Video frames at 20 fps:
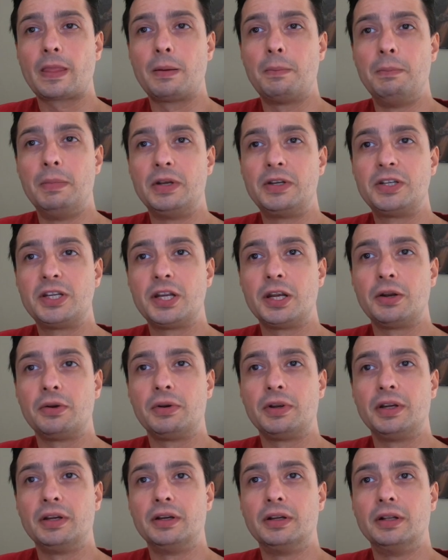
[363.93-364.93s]

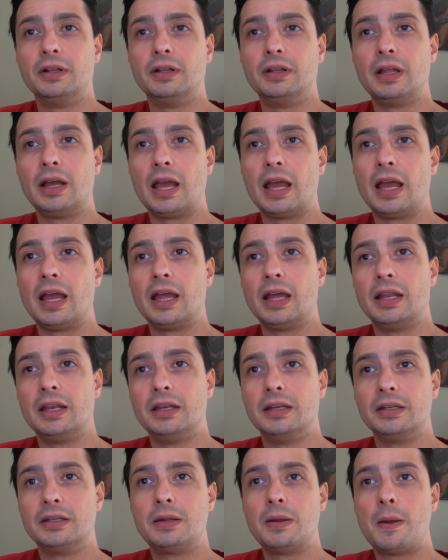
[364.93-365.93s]
material
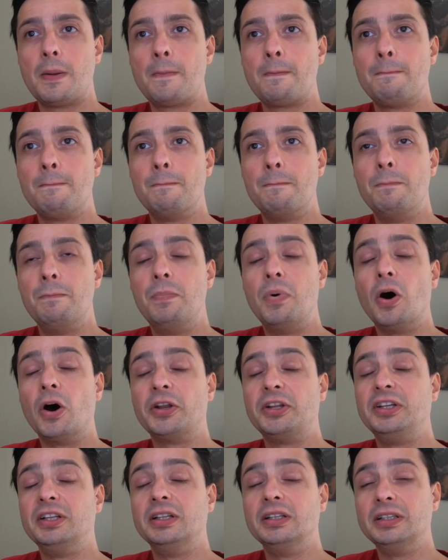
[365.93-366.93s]
and
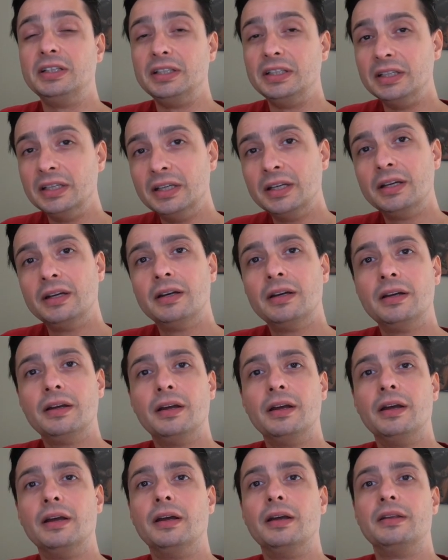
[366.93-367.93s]
bodily
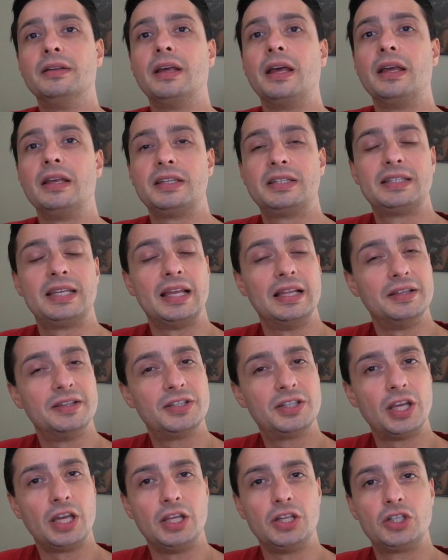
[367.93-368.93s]

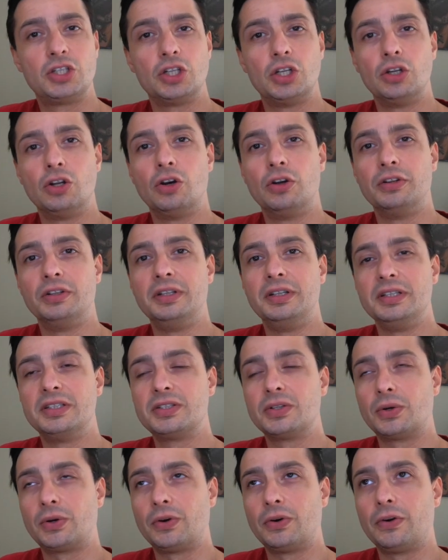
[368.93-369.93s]
sensation on
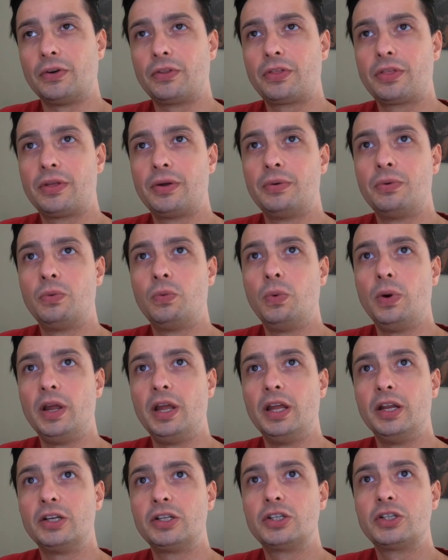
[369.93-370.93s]
this earth,
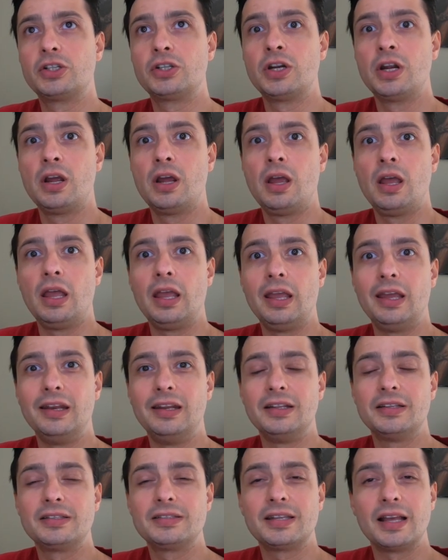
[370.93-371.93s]
which in
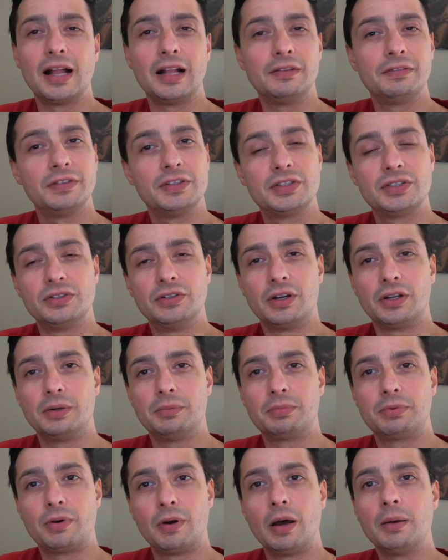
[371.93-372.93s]
itself is not a
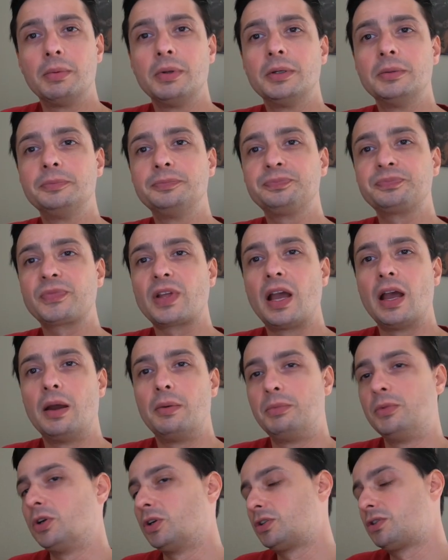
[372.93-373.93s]
problem.
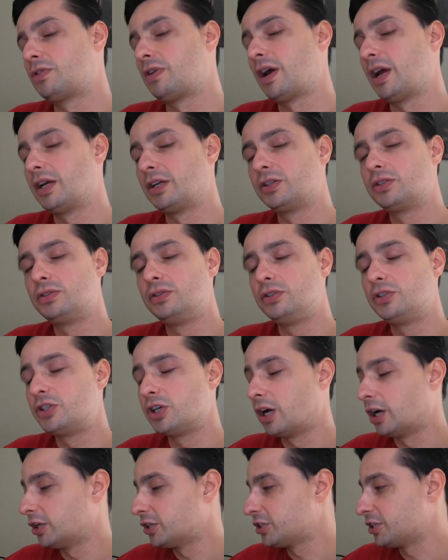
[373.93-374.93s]
I'm not trying to
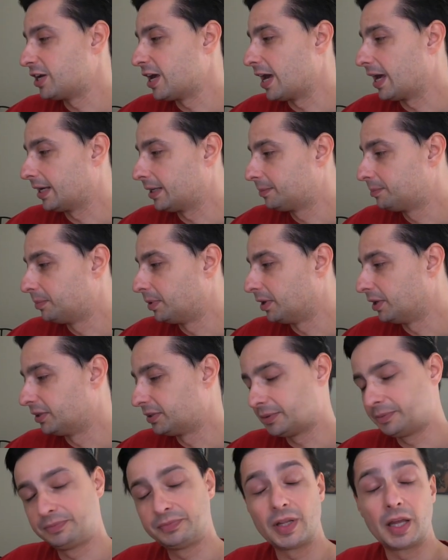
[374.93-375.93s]
judge that,
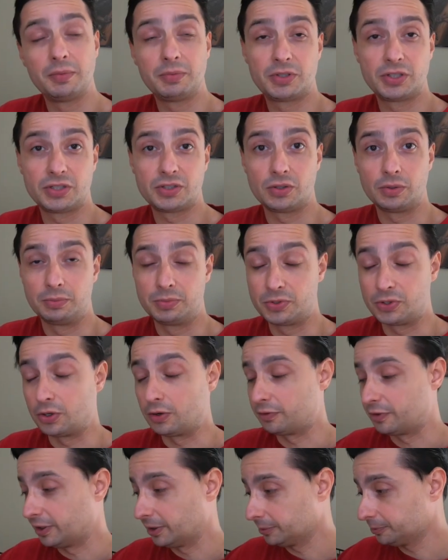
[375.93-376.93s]
but I'm just
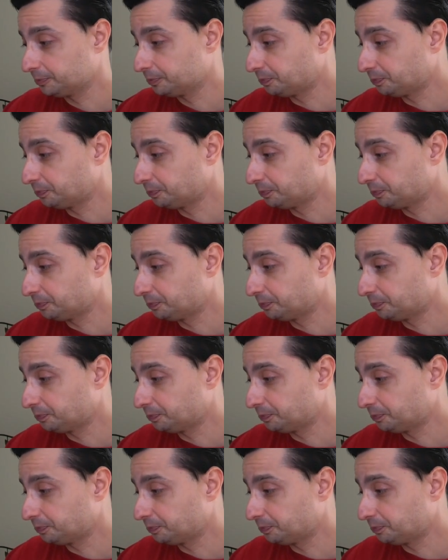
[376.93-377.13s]
observing.